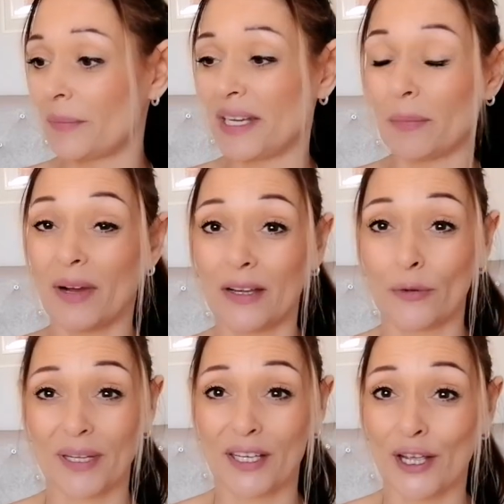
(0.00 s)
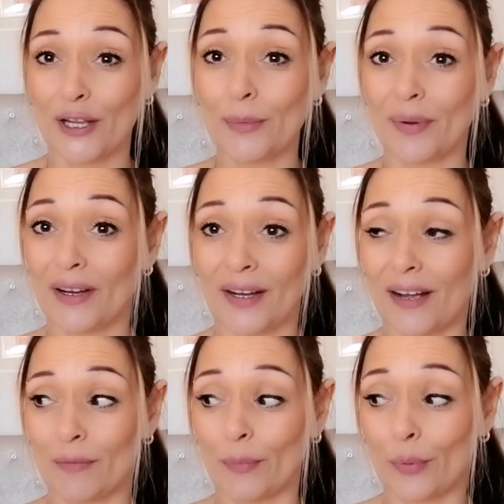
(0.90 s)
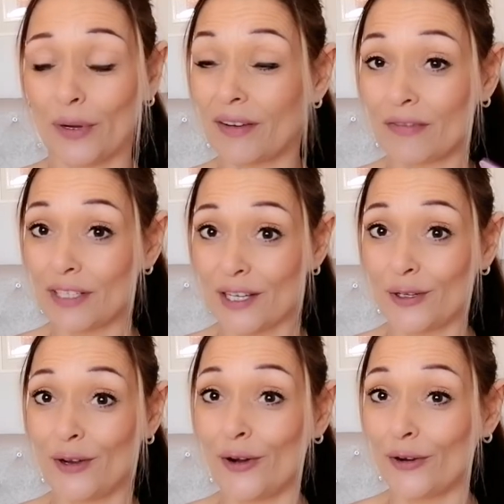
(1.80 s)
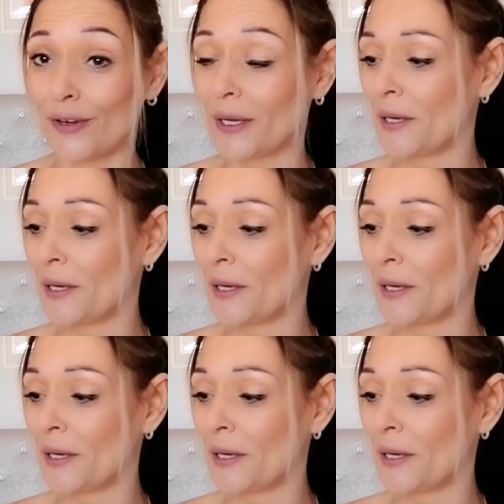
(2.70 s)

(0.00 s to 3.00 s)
I mean, it might not be new, but I haven't bought it for so long.